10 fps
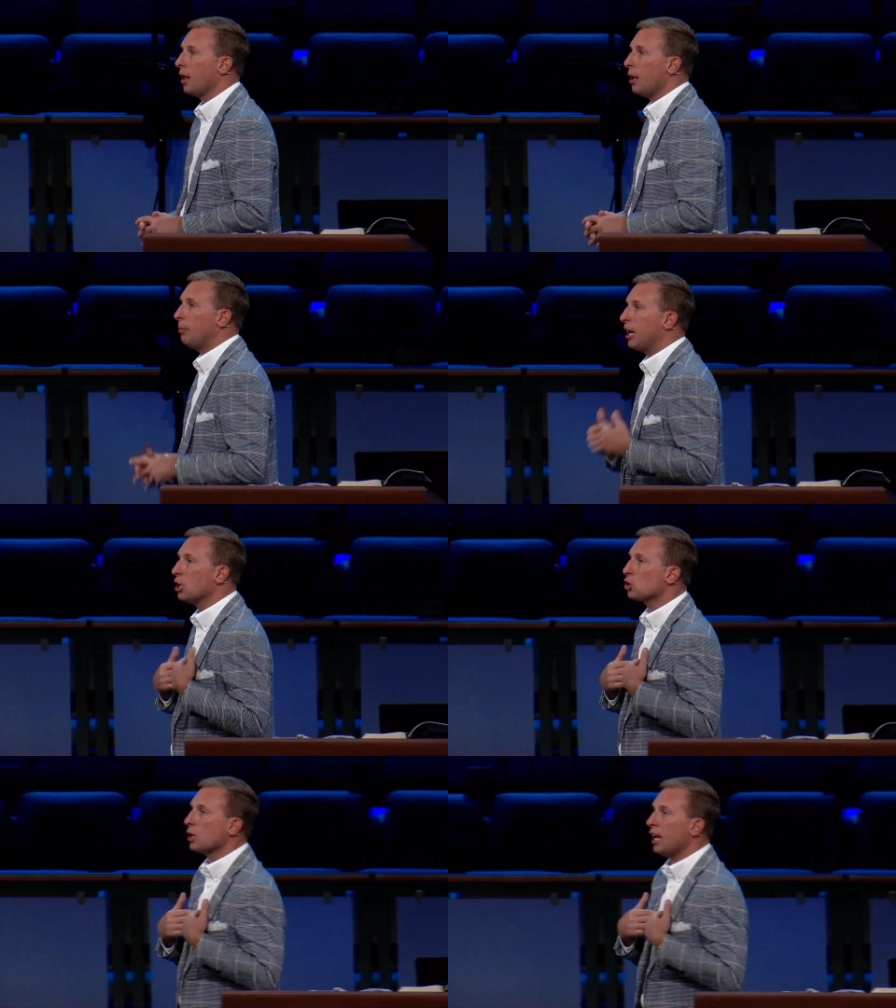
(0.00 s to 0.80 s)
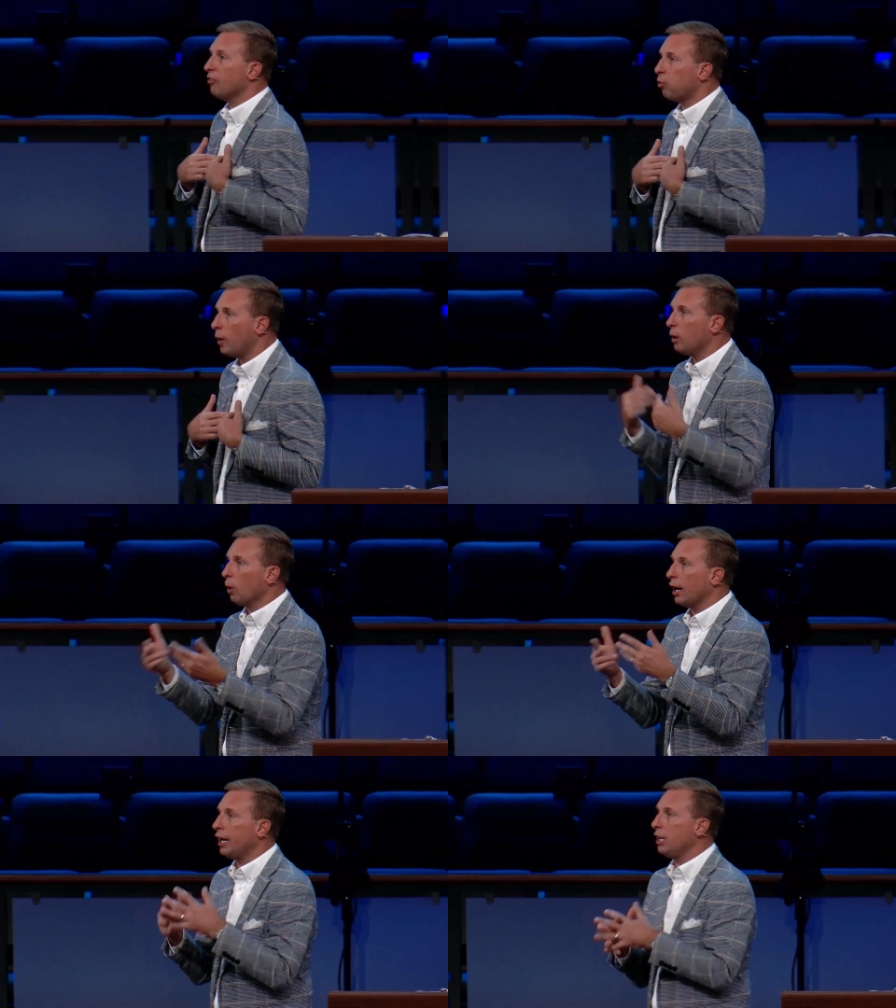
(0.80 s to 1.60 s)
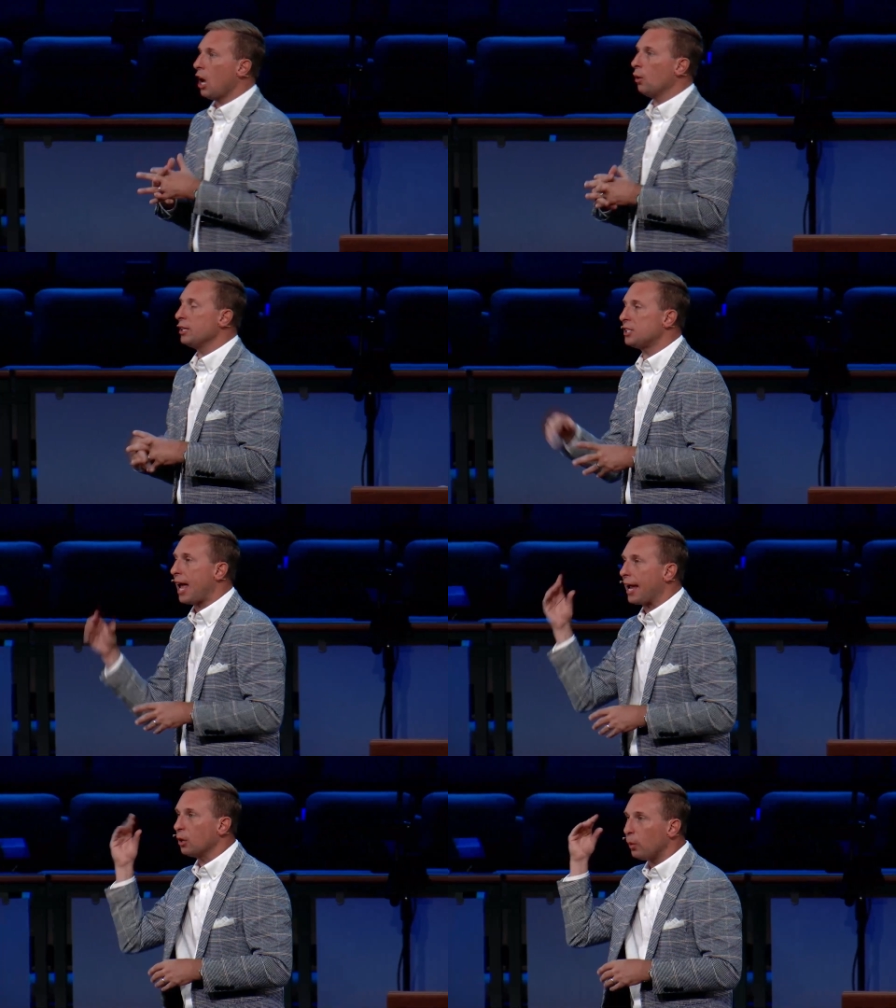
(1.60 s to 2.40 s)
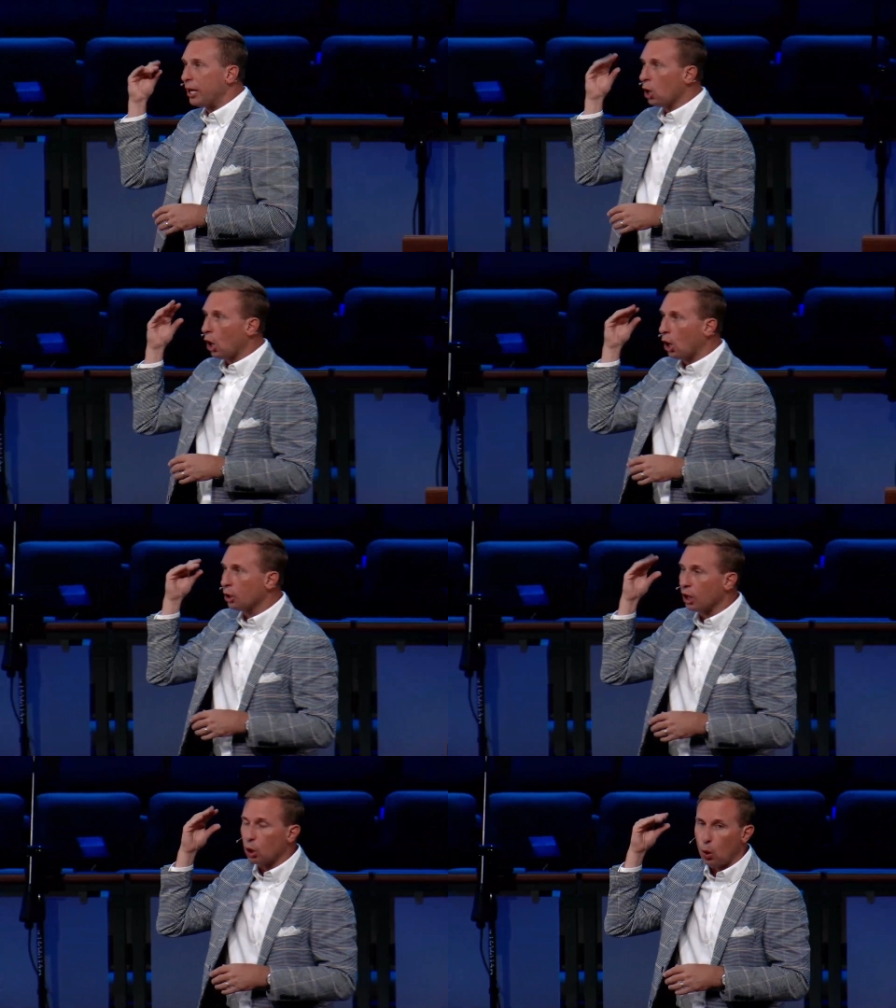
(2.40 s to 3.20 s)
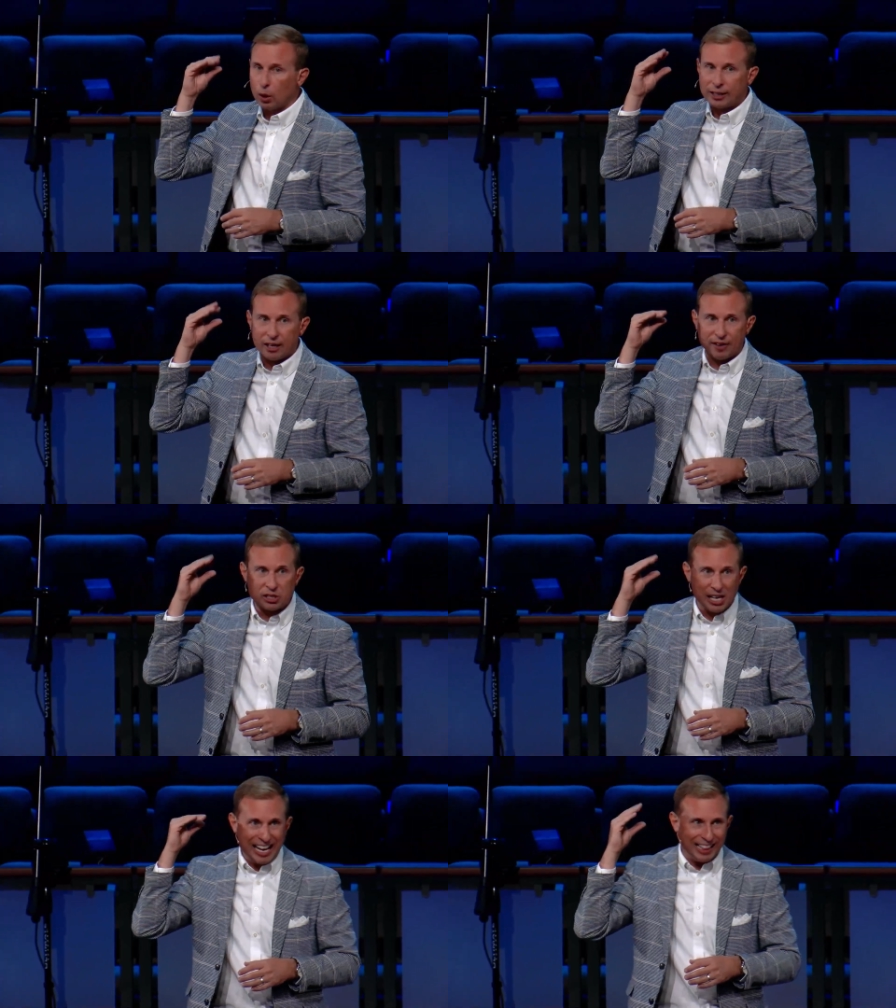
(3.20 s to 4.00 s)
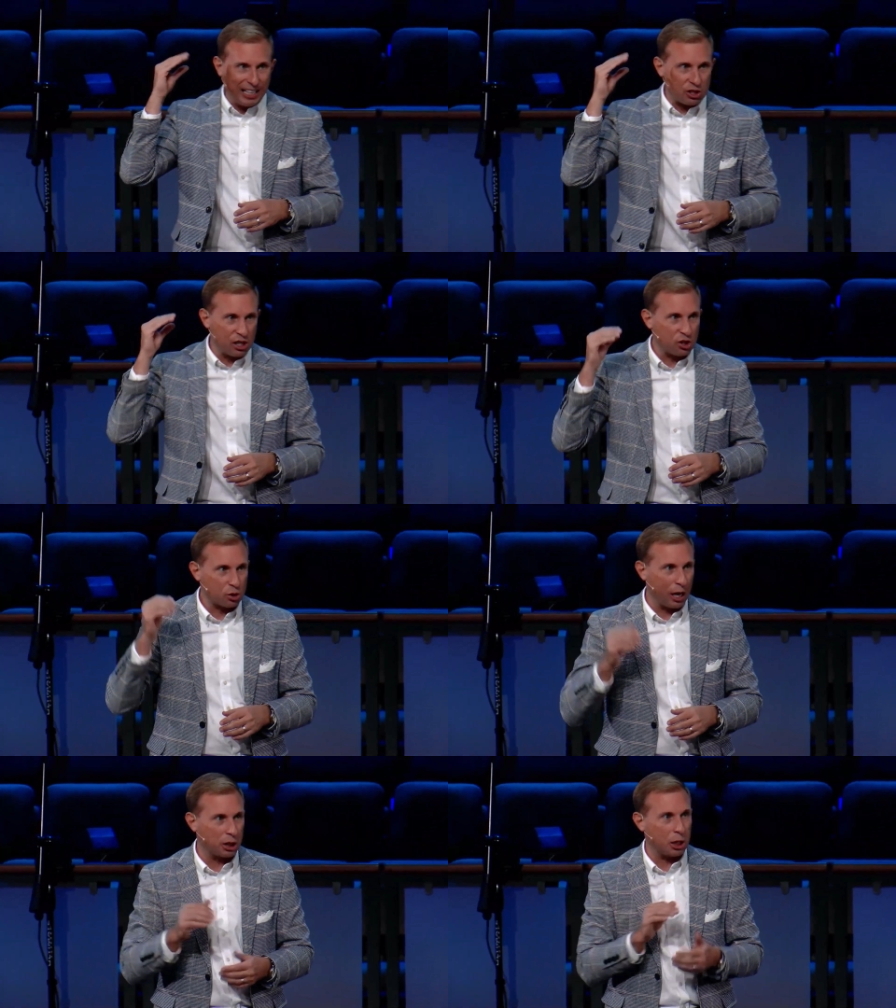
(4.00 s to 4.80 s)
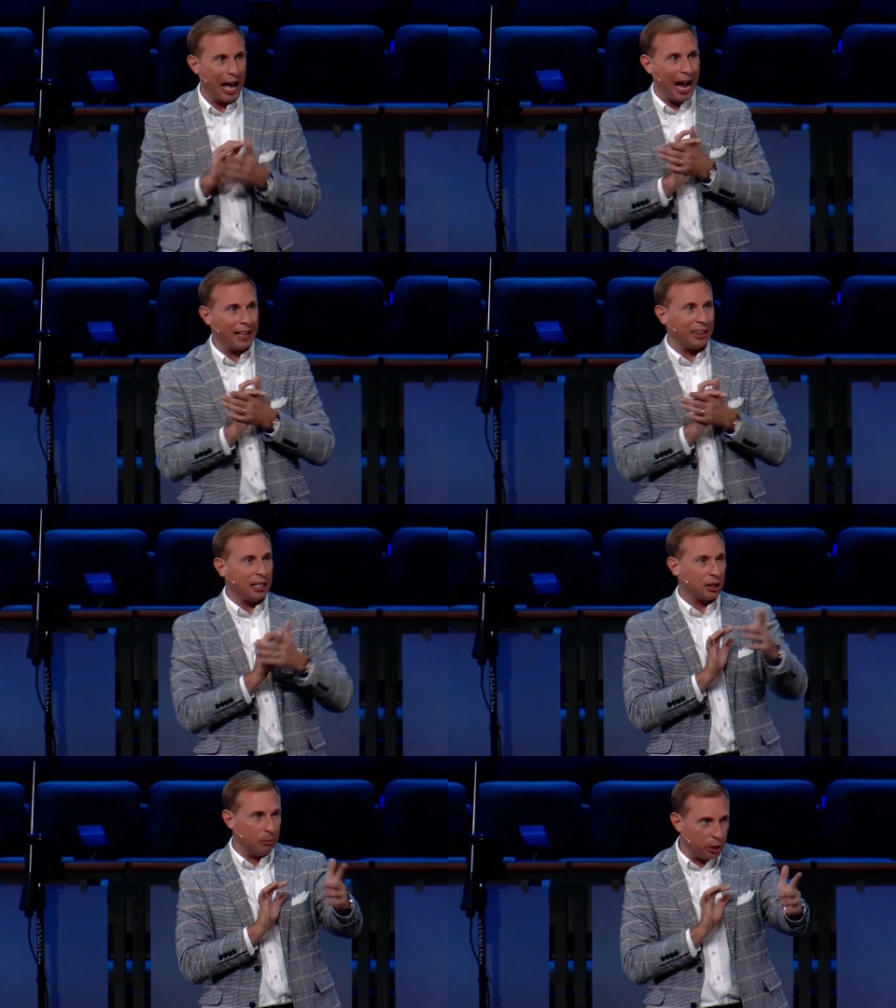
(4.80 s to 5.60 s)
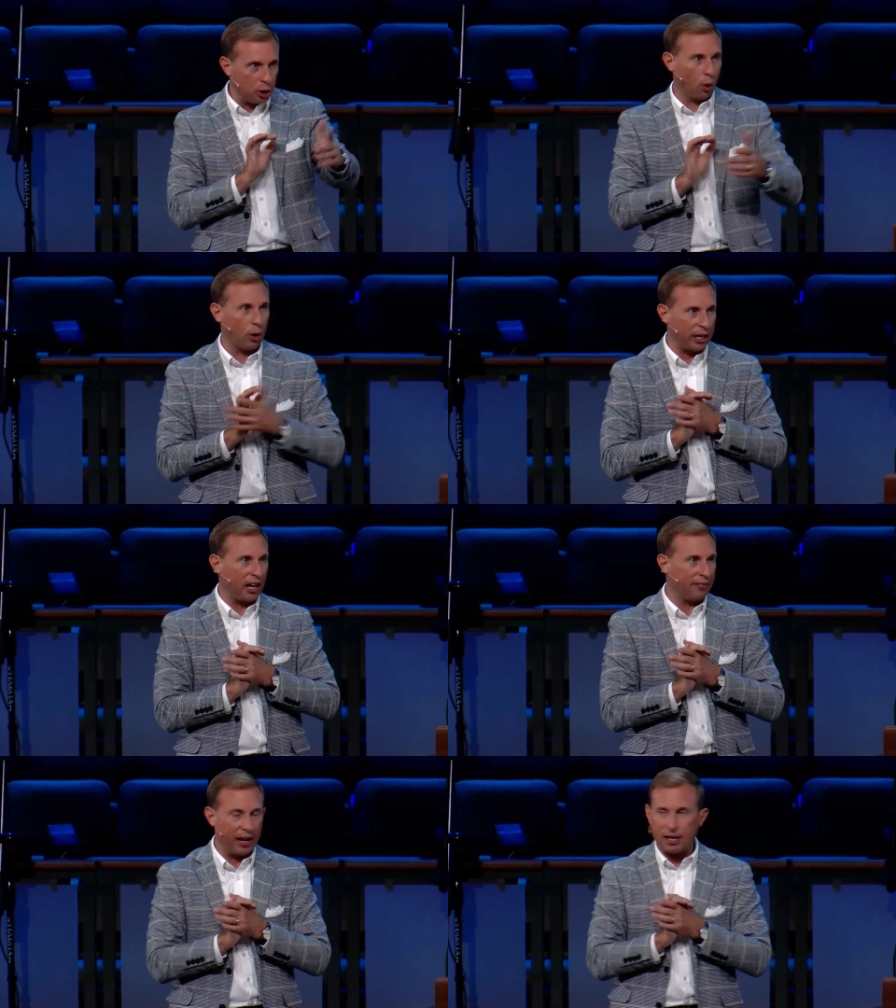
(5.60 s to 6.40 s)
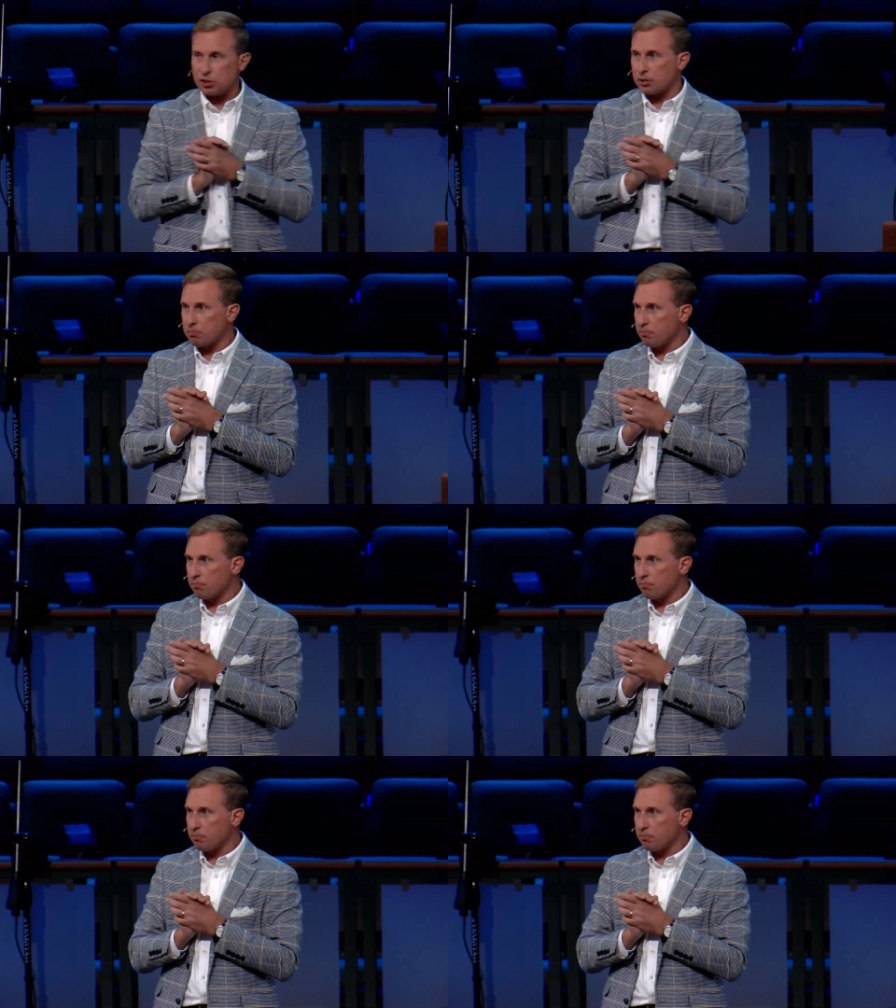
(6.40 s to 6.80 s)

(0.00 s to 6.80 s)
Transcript: Because if we were in Noah's day and we heard the Lord give us this instruction, I think the majority of us